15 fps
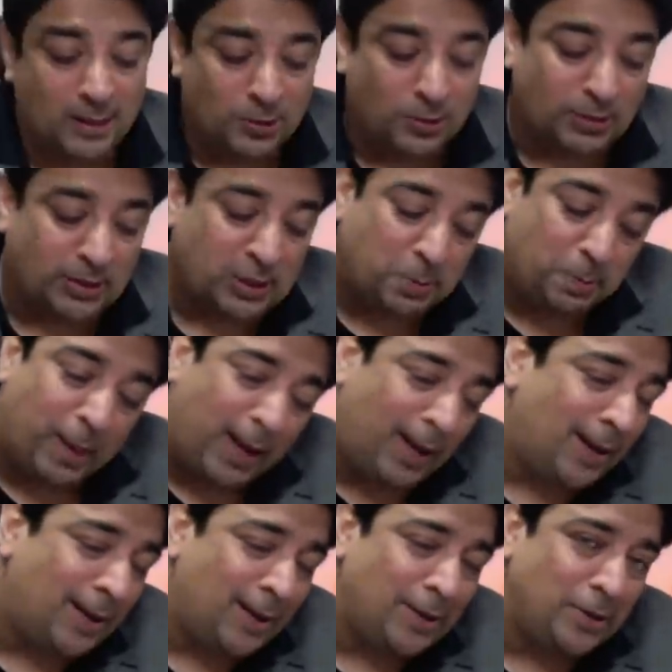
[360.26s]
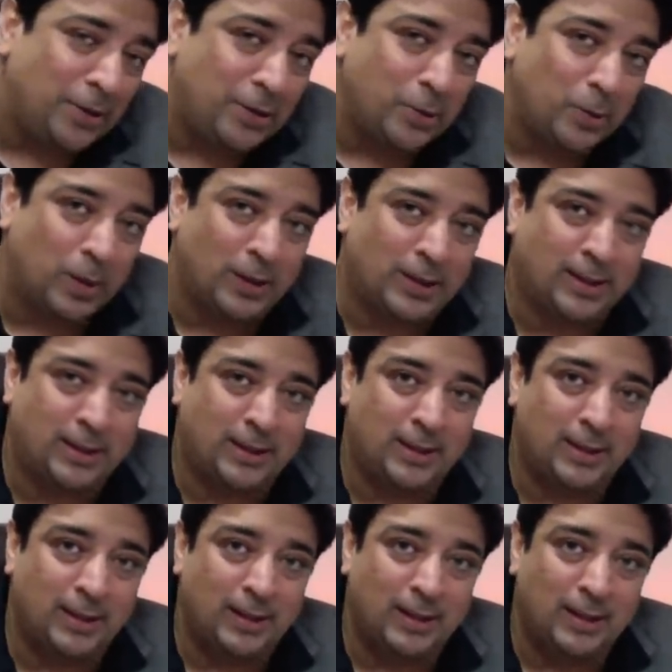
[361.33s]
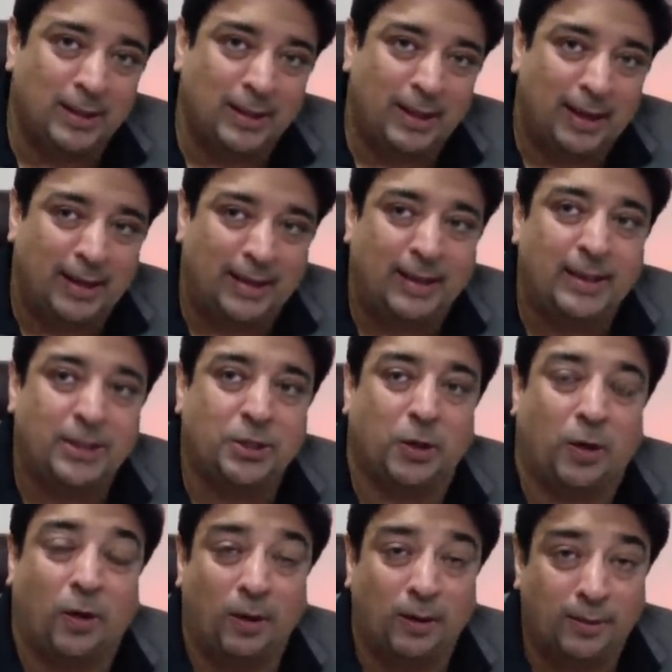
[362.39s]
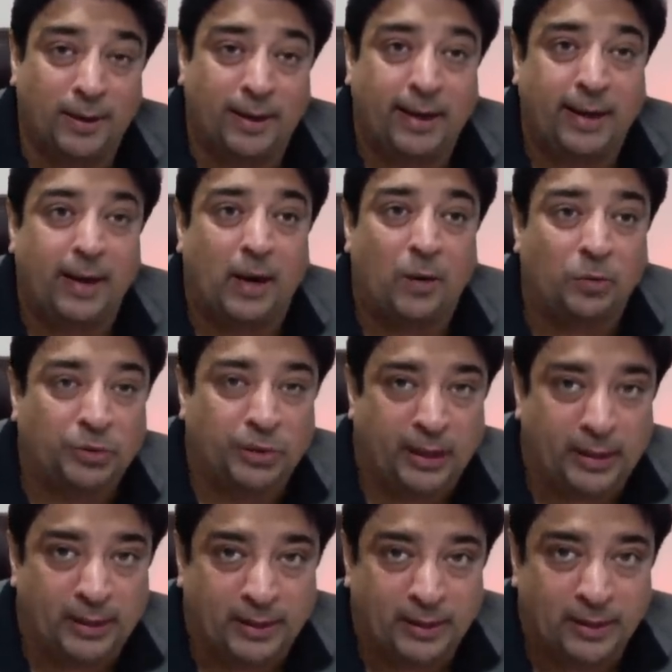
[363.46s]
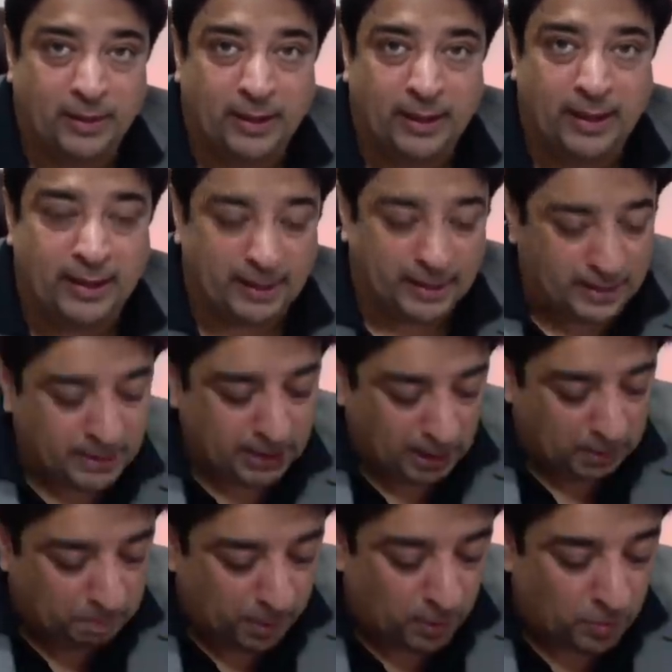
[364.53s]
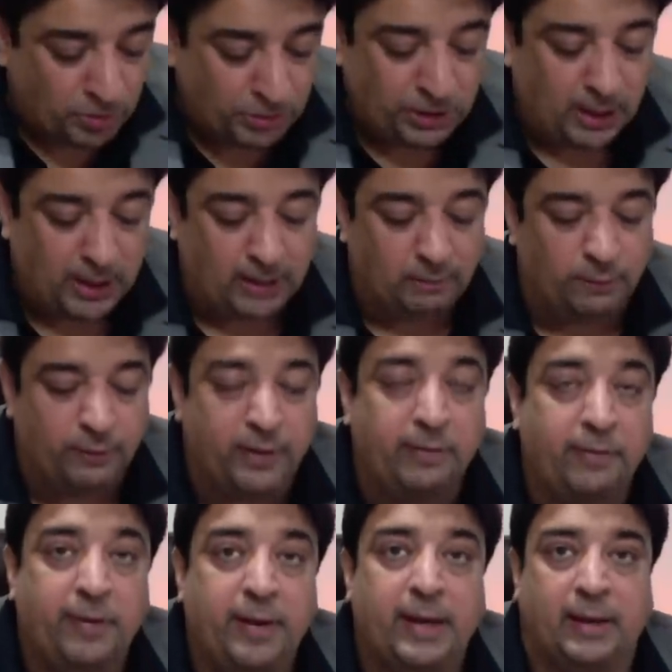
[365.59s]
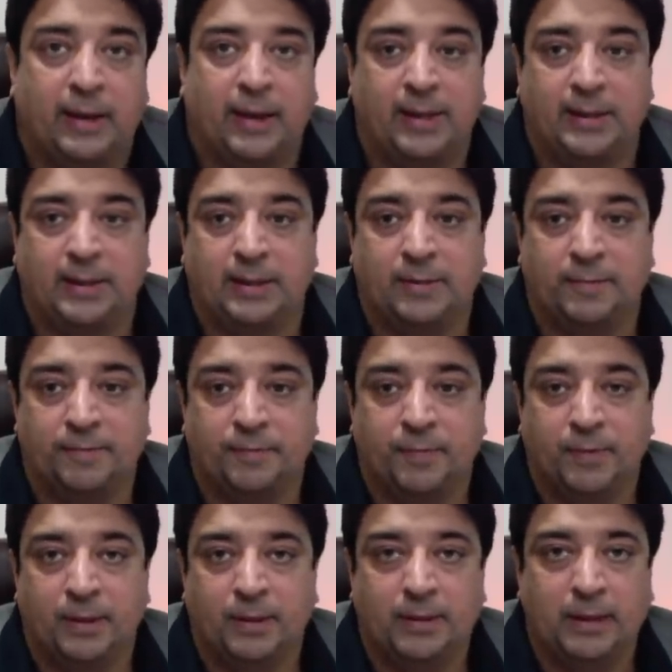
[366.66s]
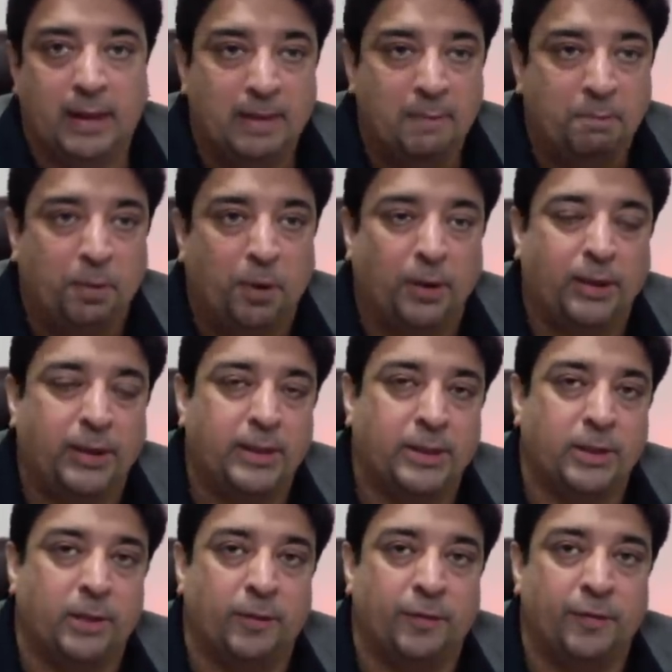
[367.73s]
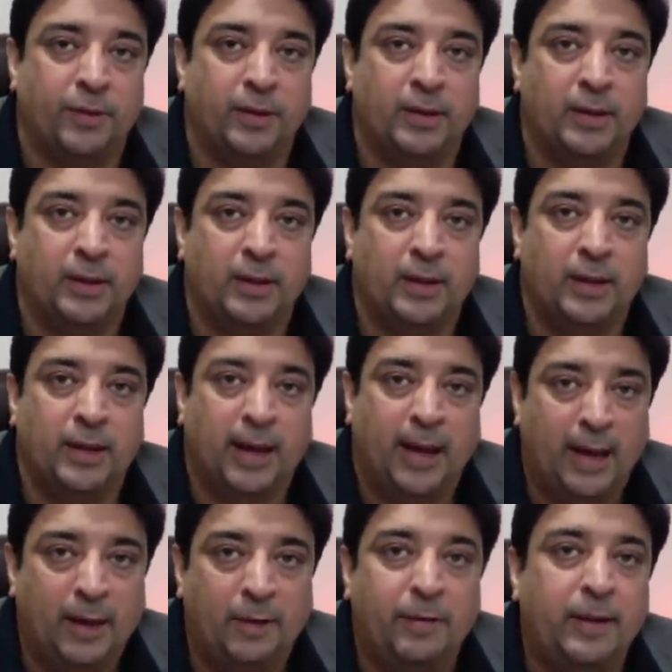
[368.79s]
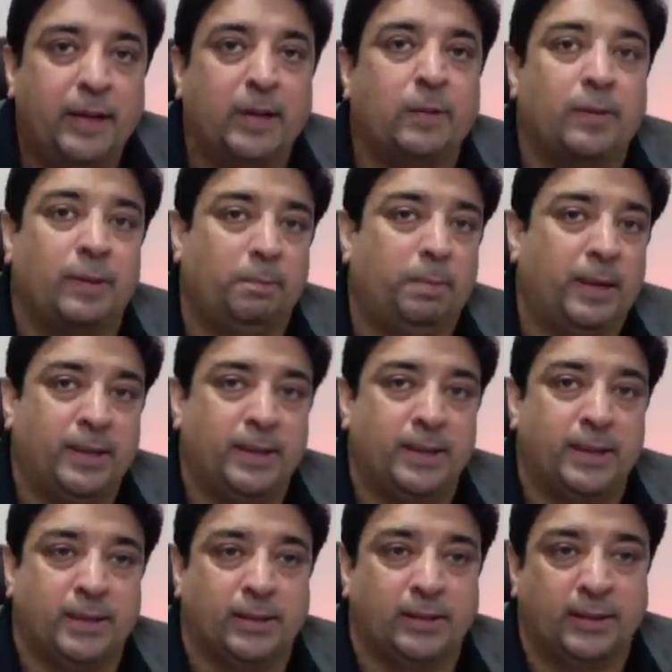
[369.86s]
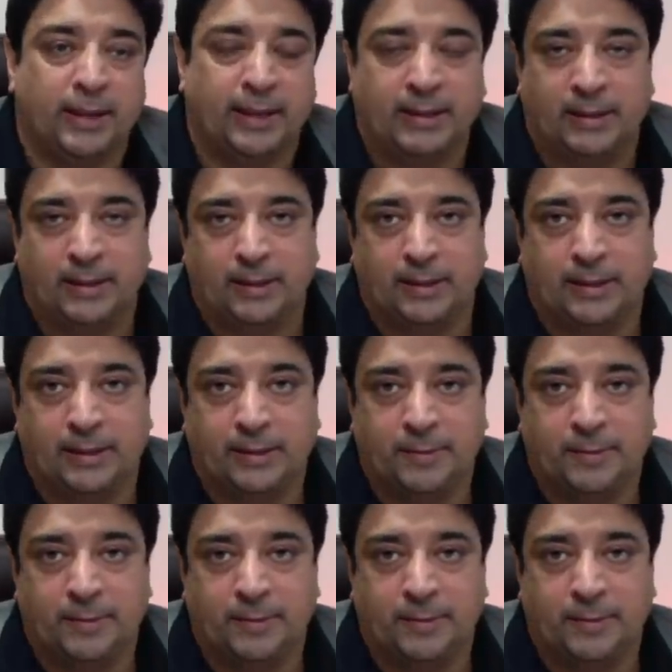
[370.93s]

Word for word: So this parallel universe, it is already out there, and it is about time we realize the importance of having our business on the internet.